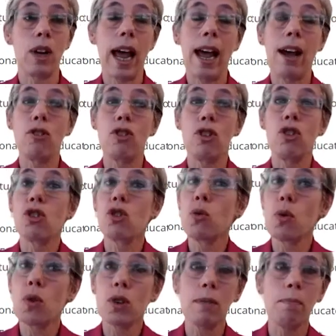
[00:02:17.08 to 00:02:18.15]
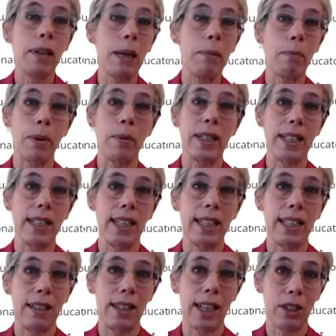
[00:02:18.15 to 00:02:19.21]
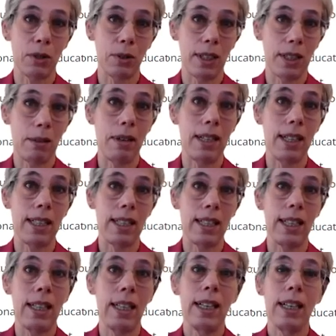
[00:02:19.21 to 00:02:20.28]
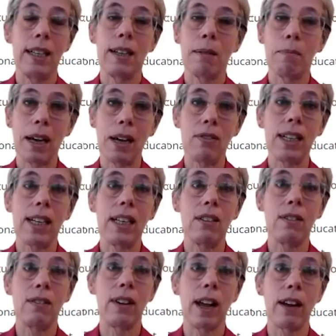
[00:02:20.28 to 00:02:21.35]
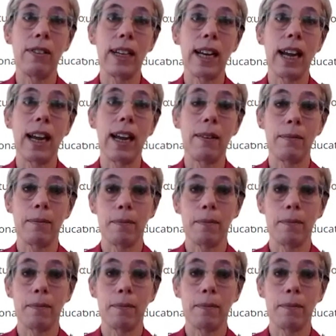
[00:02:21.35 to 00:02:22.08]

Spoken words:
how to talk to people with an intellectual disability about end-of-life care.